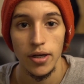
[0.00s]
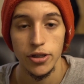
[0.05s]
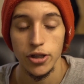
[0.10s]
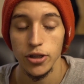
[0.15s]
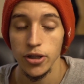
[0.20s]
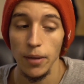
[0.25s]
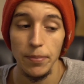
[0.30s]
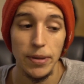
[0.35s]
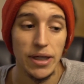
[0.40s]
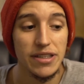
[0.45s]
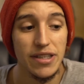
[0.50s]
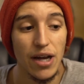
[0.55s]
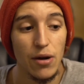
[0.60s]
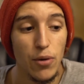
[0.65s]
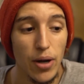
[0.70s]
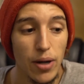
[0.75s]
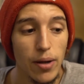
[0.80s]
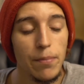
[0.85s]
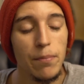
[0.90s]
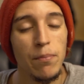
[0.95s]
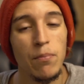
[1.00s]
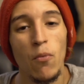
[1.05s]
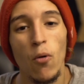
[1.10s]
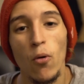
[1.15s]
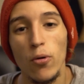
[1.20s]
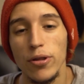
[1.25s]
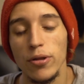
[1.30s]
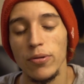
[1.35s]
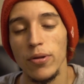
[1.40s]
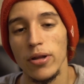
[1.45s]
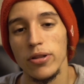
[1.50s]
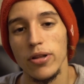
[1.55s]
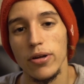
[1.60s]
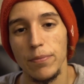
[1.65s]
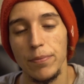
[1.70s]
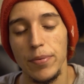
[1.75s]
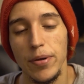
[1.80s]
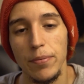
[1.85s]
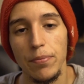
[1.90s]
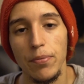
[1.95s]
Not because I rate him more than a lot
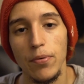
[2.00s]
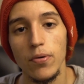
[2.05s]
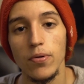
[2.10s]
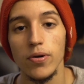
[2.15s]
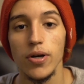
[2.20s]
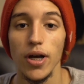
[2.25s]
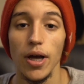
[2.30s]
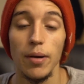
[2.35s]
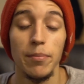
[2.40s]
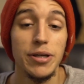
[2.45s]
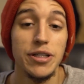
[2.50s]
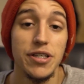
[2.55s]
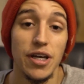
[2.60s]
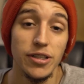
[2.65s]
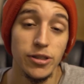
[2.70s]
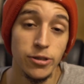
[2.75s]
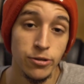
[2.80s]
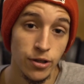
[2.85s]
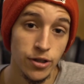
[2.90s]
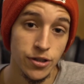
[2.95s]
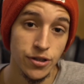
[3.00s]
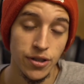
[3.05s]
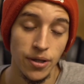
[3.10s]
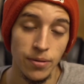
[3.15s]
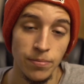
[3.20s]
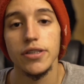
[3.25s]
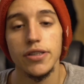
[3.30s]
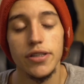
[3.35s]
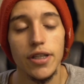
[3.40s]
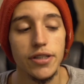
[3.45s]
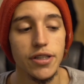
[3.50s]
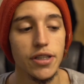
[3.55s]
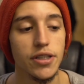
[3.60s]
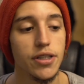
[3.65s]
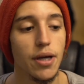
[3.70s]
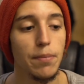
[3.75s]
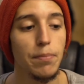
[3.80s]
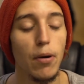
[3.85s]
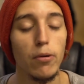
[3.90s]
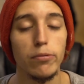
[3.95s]
of people, it means I trust them. This is
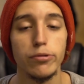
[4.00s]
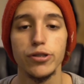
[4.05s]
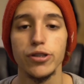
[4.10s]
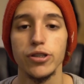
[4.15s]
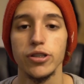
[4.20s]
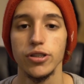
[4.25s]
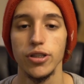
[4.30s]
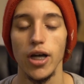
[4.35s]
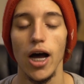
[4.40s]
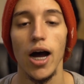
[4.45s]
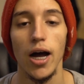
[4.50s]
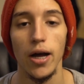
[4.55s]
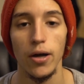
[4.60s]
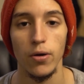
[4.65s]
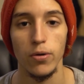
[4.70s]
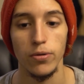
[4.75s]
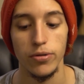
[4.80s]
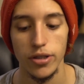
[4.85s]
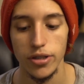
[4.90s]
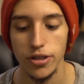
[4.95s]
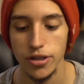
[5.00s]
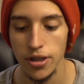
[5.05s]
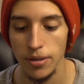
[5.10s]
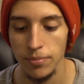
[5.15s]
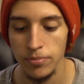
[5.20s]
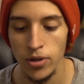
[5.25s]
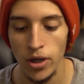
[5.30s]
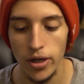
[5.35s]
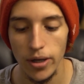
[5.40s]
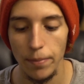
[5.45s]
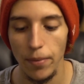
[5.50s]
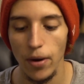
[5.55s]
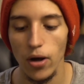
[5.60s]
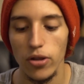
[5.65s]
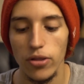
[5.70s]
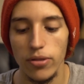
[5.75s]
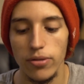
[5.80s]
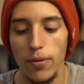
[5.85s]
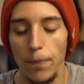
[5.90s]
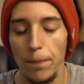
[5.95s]
about style. This is not
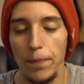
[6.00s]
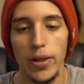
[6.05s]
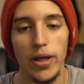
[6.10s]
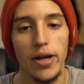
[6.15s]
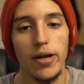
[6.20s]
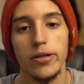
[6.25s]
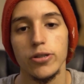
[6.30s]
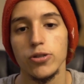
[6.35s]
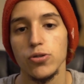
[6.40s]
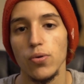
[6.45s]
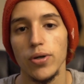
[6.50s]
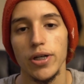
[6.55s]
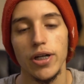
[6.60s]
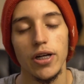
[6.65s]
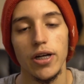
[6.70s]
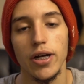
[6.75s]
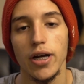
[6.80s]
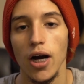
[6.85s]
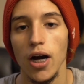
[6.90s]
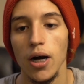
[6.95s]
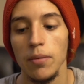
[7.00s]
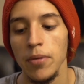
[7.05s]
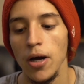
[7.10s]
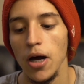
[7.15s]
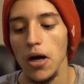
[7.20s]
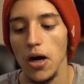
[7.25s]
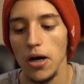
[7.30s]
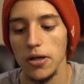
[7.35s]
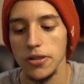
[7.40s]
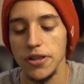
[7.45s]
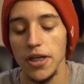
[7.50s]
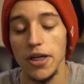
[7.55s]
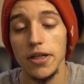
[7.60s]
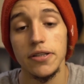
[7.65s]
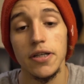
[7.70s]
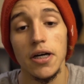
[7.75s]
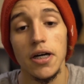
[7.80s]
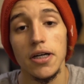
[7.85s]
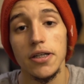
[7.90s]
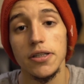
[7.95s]
about the players who are going to come.
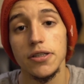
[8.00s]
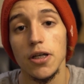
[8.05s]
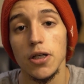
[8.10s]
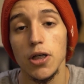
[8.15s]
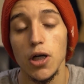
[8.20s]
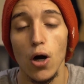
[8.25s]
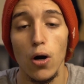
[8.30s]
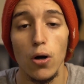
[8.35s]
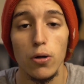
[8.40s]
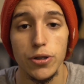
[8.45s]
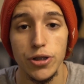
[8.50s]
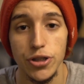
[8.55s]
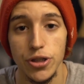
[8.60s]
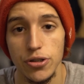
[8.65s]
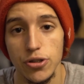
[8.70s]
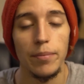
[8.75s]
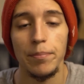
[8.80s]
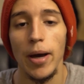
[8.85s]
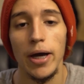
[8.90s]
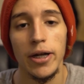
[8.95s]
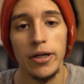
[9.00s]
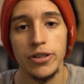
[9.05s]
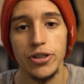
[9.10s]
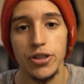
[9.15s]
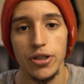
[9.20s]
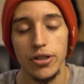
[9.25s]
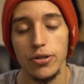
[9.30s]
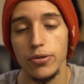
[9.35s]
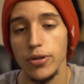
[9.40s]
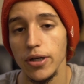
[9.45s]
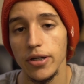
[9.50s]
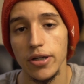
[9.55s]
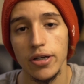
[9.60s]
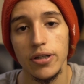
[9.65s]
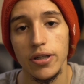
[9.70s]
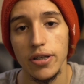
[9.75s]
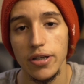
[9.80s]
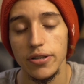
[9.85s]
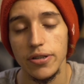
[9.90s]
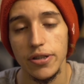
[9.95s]
Arteta is a cautious manager. You can
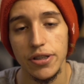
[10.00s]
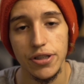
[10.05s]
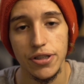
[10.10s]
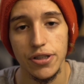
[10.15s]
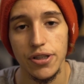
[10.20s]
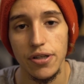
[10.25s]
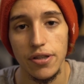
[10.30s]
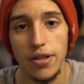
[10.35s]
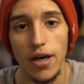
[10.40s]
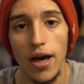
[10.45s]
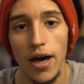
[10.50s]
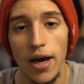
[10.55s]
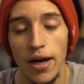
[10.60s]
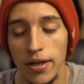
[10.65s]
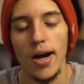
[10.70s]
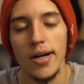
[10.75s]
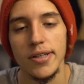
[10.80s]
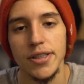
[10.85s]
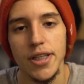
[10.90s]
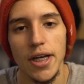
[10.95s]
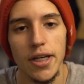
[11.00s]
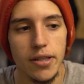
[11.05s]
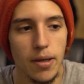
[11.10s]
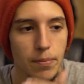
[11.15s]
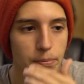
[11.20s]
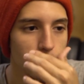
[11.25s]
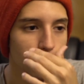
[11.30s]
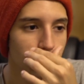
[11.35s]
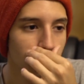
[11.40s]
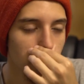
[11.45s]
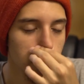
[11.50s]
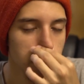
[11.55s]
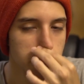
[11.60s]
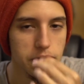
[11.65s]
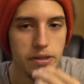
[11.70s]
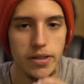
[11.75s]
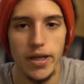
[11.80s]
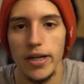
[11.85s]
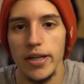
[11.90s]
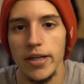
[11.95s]
clearly see that. Arteta
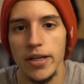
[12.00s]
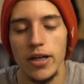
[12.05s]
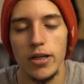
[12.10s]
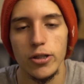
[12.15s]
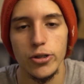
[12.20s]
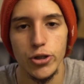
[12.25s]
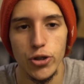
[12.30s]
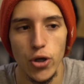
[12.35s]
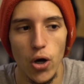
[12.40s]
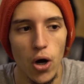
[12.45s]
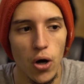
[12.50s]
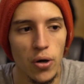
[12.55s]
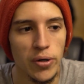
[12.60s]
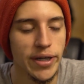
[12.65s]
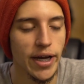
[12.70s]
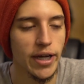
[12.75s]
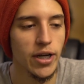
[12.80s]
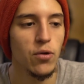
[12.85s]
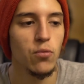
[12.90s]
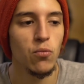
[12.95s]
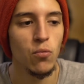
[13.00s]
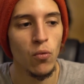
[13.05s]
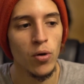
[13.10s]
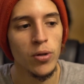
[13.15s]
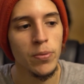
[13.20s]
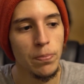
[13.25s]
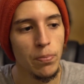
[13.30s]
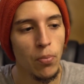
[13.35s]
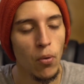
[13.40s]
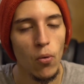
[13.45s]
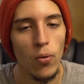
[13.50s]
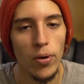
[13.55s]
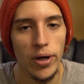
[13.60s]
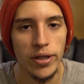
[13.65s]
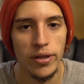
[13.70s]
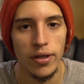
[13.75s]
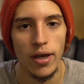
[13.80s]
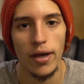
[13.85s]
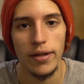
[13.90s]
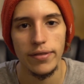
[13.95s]
prefers getting a draw, getting 1
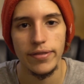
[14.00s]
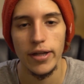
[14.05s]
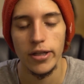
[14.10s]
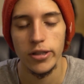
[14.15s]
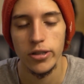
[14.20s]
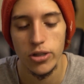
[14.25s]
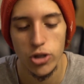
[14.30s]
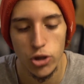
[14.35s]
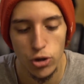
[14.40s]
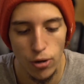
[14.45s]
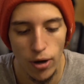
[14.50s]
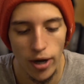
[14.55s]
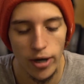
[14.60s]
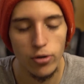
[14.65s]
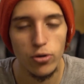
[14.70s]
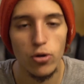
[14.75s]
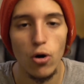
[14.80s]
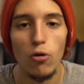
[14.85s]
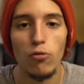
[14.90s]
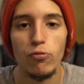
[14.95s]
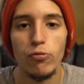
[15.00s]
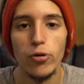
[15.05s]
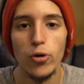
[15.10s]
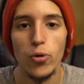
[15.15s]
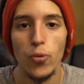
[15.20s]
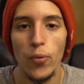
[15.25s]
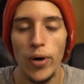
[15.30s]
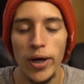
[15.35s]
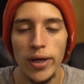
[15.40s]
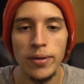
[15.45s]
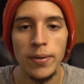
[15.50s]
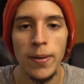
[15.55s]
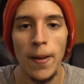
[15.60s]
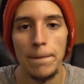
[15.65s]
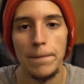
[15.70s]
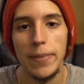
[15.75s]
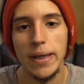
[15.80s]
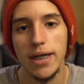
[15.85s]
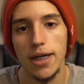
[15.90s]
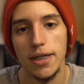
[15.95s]
point, then try to go for a win
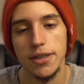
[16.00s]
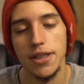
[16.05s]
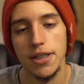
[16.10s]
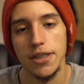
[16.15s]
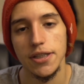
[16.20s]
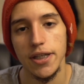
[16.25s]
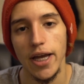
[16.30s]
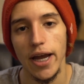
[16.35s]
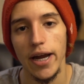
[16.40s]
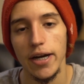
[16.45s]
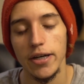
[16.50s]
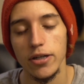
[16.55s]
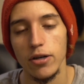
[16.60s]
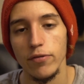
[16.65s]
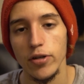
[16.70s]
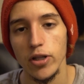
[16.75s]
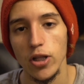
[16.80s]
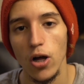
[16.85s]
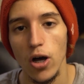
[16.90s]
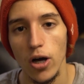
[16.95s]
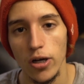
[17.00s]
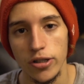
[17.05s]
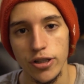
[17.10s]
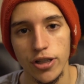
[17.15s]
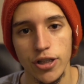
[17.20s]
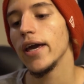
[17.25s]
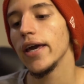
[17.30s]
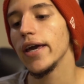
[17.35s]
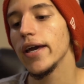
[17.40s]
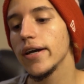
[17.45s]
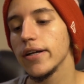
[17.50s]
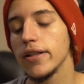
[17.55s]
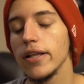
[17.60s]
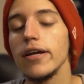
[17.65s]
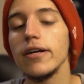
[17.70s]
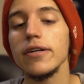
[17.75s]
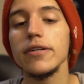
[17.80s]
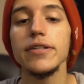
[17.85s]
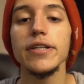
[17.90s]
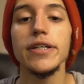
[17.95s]
because he's scared of a loss. He
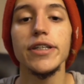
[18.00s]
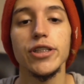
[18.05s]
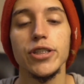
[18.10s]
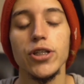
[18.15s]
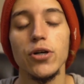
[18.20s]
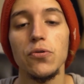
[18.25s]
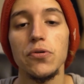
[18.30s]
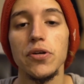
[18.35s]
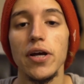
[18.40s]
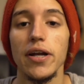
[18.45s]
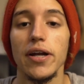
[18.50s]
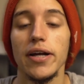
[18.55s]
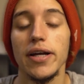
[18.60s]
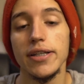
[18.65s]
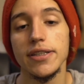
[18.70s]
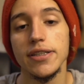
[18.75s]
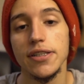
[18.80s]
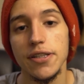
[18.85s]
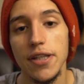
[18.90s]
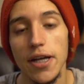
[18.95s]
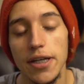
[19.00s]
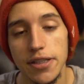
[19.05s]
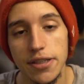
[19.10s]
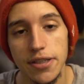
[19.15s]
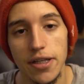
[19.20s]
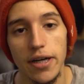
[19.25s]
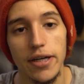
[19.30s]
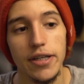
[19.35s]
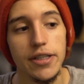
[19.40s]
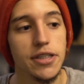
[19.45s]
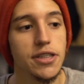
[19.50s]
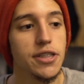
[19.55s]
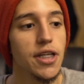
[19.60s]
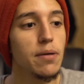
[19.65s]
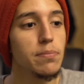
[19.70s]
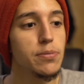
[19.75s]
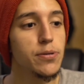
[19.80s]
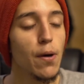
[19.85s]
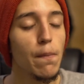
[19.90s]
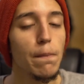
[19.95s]
clearly showed it against Leicester. He
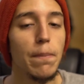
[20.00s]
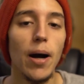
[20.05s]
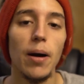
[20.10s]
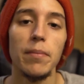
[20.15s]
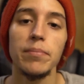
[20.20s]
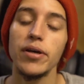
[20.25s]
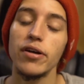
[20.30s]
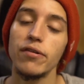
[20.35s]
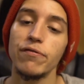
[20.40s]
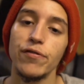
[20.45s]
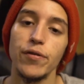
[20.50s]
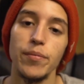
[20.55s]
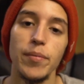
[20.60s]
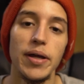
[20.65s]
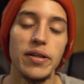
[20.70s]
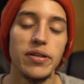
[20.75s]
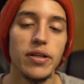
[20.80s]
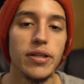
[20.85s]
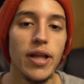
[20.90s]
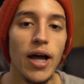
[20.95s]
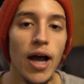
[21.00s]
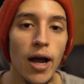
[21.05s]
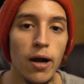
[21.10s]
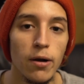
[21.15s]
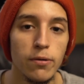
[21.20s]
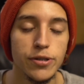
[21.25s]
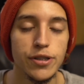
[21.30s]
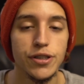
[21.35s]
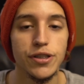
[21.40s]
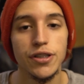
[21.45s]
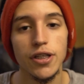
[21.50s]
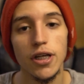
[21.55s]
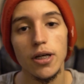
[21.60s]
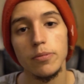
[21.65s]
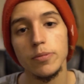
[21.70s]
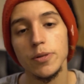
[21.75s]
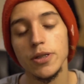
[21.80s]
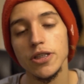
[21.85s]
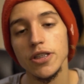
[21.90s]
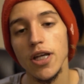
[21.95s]
subs Aubameyang for Maitland-Niles. He
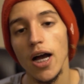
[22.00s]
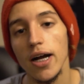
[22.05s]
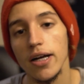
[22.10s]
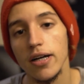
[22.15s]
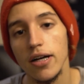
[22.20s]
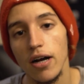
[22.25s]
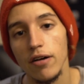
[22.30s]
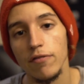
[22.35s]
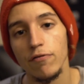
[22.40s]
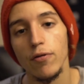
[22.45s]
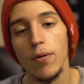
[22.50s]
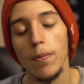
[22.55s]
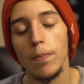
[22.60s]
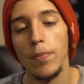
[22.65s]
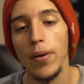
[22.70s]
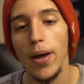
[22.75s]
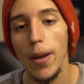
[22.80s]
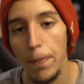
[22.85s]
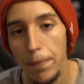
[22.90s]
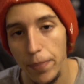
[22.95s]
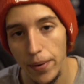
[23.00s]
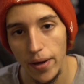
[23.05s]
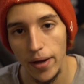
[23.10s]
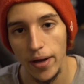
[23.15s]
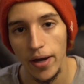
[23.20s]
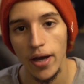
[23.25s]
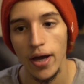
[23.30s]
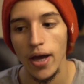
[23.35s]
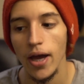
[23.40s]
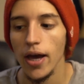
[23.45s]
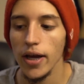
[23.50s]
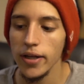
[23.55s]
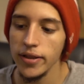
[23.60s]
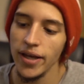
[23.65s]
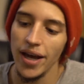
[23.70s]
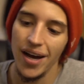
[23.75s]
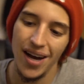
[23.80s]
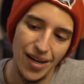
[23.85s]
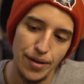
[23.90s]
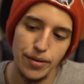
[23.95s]
subs Saka for Pepe. And
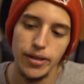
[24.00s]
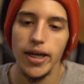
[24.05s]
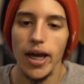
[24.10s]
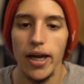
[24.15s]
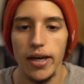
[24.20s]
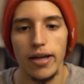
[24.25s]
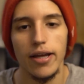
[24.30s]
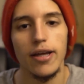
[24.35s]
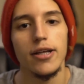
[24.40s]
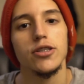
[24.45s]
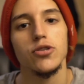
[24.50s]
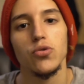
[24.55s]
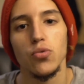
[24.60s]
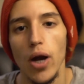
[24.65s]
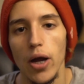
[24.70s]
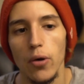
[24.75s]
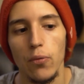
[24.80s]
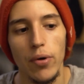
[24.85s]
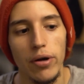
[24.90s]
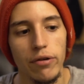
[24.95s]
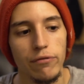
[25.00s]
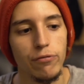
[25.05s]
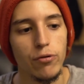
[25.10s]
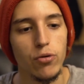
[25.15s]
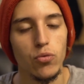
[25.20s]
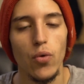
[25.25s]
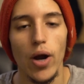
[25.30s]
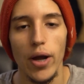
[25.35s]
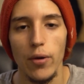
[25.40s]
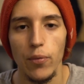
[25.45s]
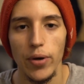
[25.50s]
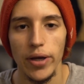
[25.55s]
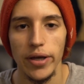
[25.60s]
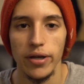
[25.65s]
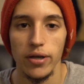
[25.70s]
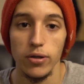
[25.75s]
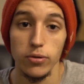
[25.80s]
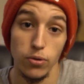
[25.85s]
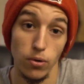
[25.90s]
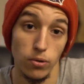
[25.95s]
yeah, I get it. It's right wing for right
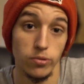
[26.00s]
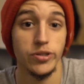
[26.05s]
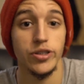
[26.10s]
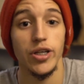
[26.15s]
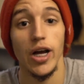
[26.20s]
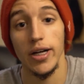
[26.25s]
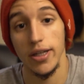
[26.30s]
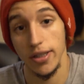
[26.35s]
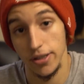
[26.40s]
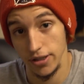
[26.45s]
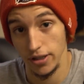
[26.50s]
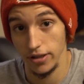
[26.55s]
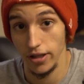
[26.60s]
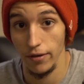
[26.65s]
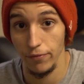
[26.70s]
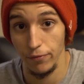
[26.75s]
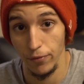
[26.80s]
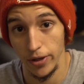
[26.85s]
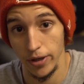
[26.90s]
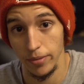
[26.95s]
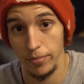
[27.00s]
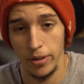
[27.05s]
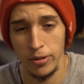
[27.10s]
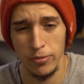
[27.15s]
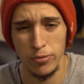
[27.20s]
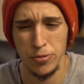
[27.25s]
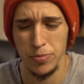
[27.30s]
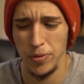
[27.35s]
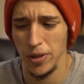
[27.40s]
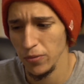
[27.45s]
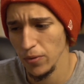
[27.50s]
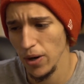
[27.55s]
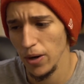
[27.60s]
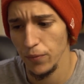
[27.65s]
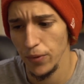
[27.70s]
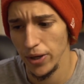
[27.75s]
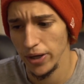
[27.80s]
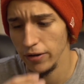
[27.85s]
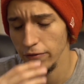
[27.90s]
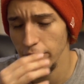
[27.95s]
wing. Although Saka is a left winger, but he was playing right
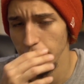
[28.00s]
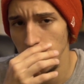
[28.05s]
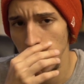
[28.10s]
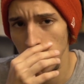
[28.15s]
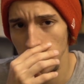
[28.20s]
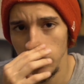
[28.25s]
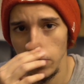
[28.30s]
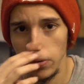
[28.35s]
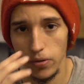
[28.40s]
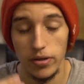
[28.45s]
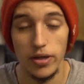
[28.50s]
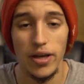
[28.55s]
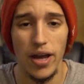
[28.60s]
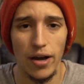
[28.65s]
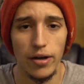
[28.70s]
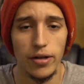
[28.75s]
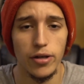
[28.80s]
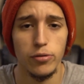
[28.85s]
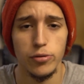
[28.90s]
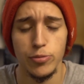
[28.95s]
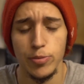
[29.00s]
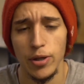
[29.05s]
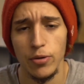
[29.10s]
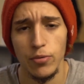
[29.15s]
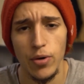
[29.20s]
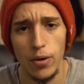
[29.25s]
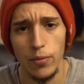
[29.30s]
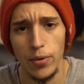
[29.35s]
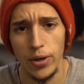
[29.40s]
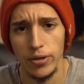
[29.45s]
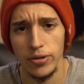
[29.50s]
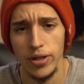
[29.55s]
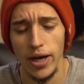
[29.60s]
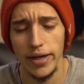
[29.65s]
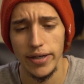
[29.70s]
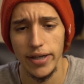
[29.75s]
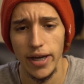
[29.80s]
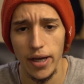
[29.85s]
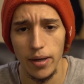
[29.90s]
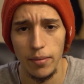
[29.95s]
wing if I'm not wrong. Yeah, he was playing right wing in
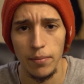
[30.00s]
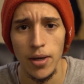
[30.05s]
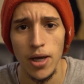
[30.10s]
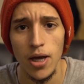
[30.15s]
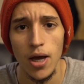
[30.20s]
that game.